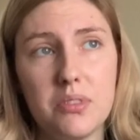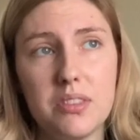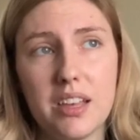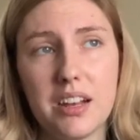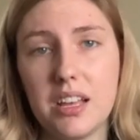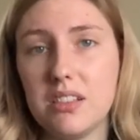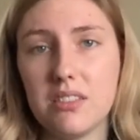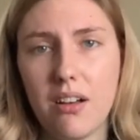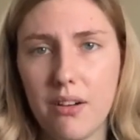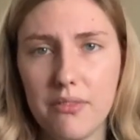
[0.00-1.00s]
I
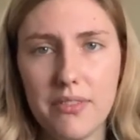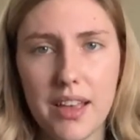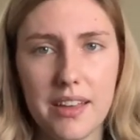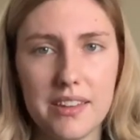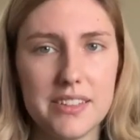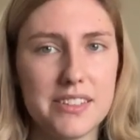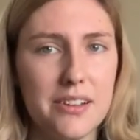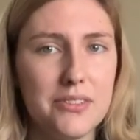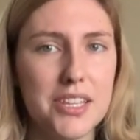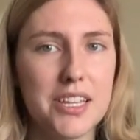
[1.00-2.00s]
love, and it's not
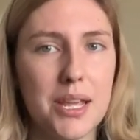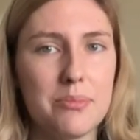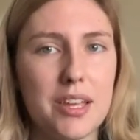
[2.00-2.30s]
really a name